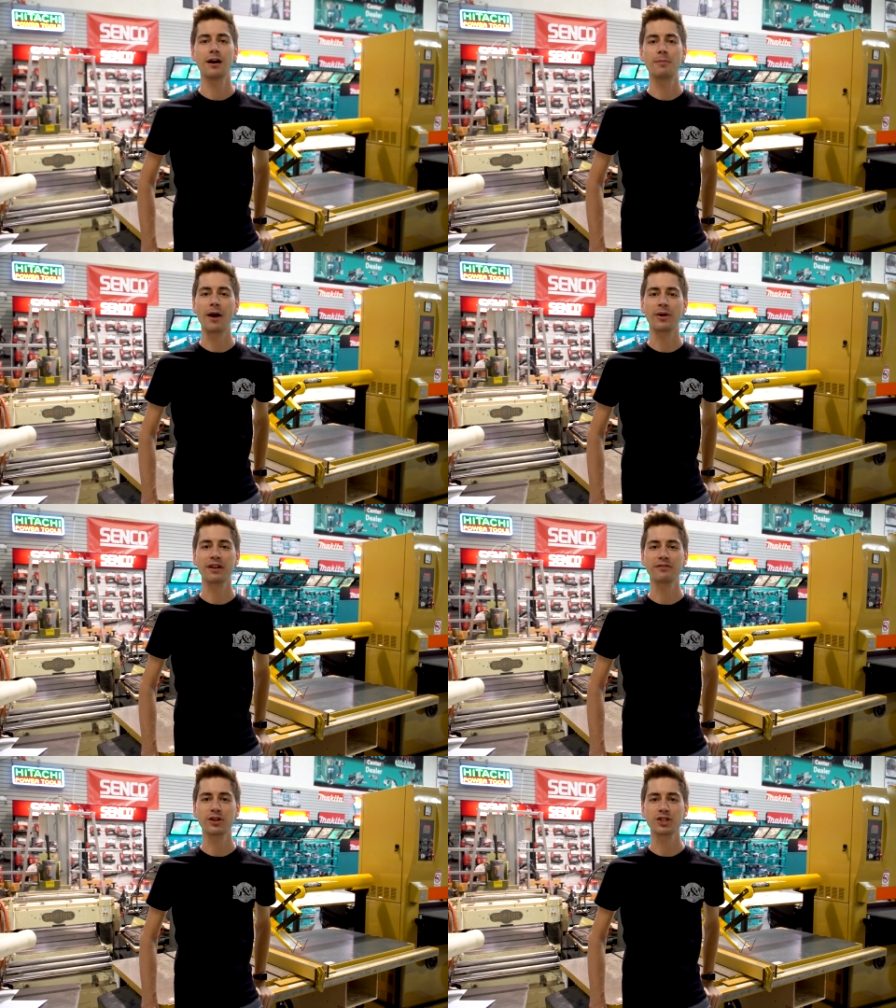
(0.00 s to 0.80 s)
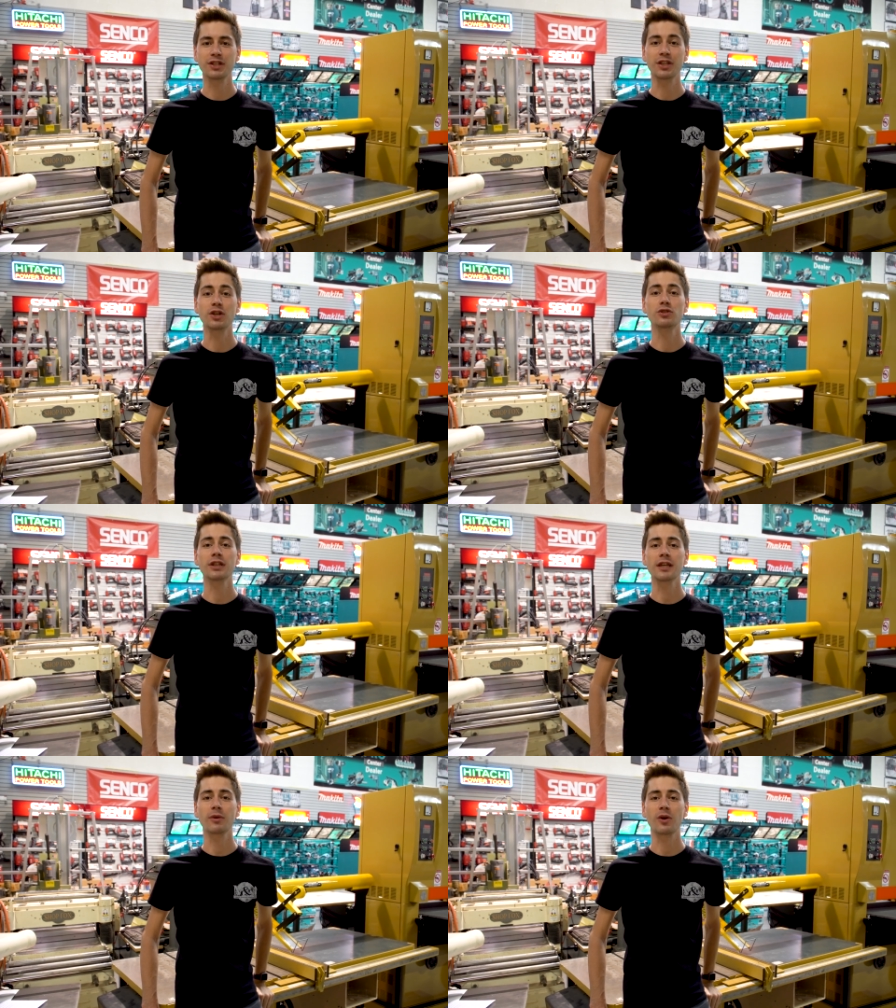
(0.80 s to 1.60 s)
A power conversion
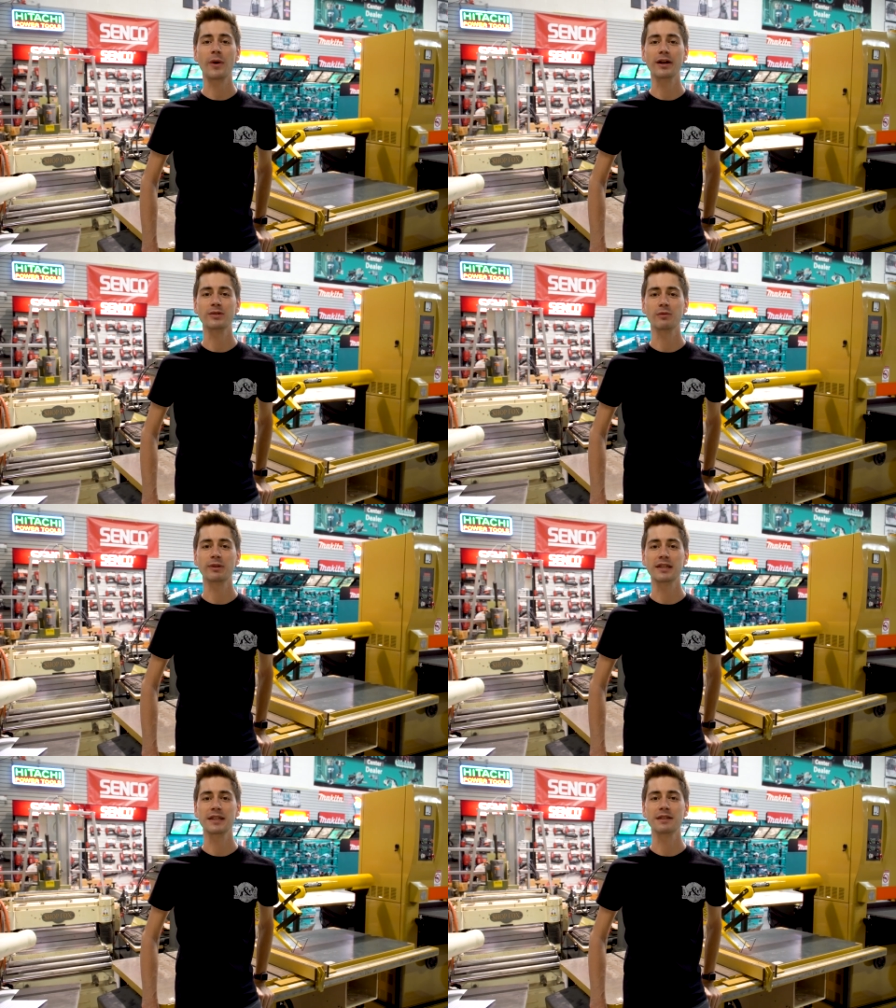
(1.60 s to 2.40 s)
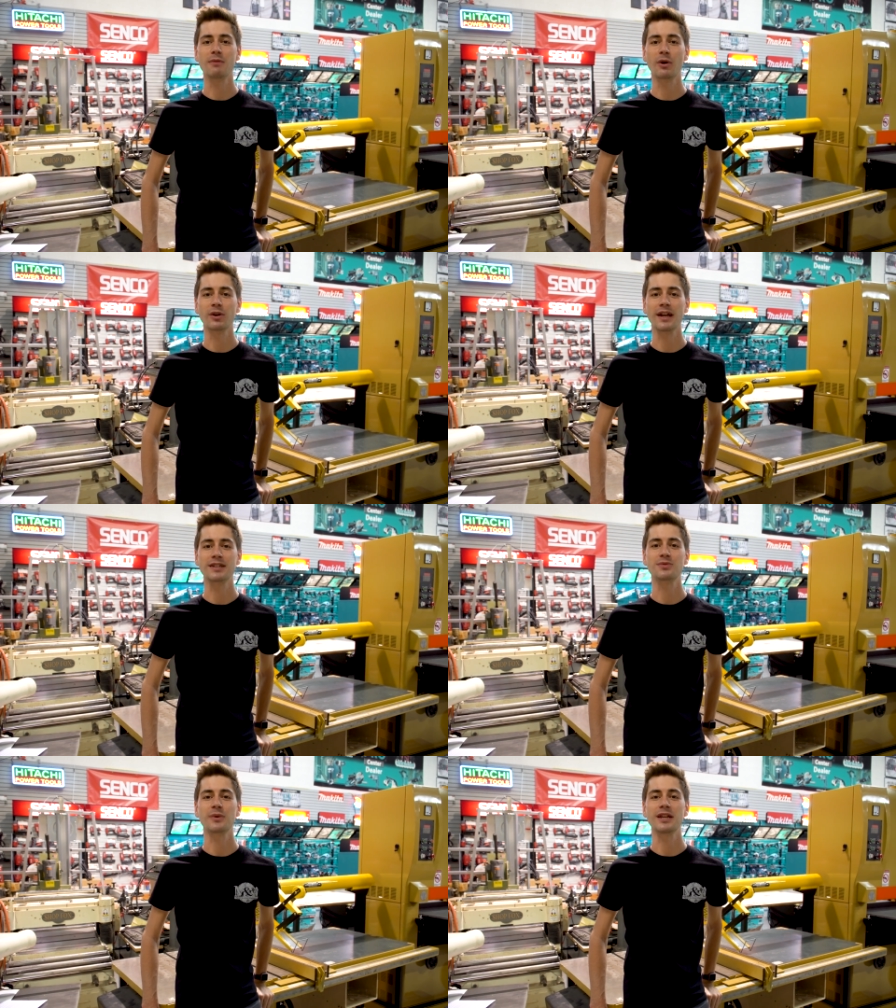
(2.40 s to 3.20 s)
usually requires replacing the motor
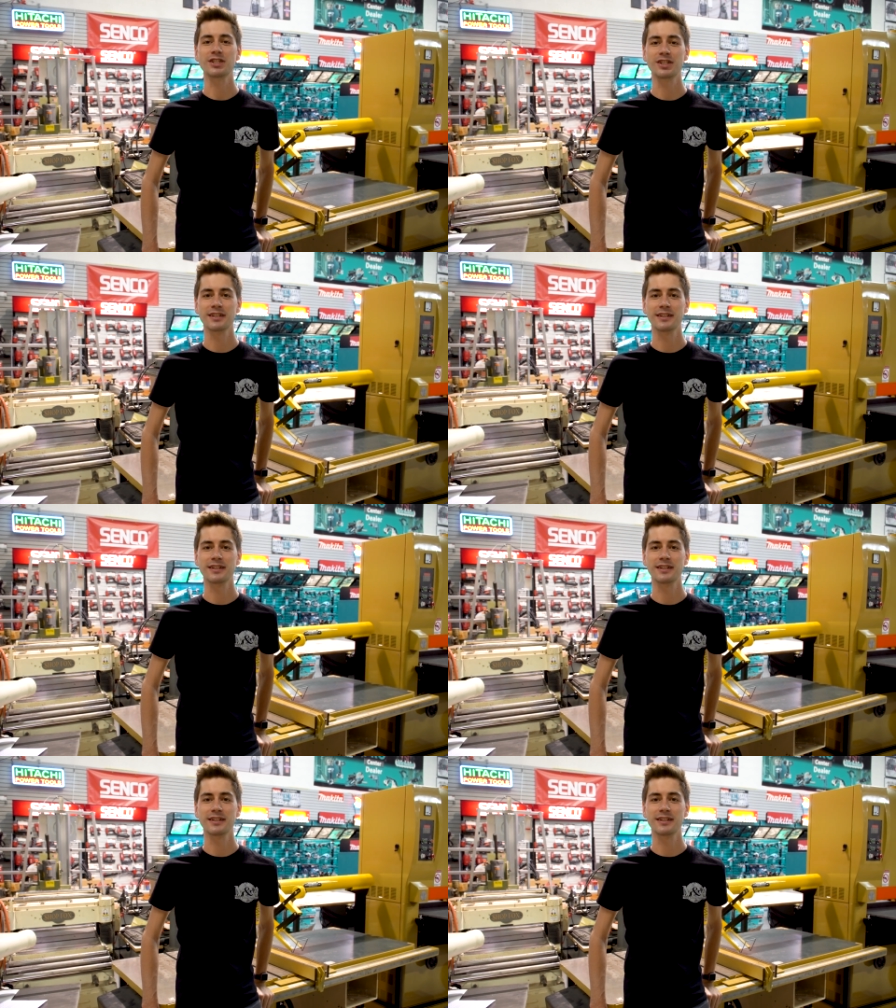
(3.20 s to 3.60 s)
and switch,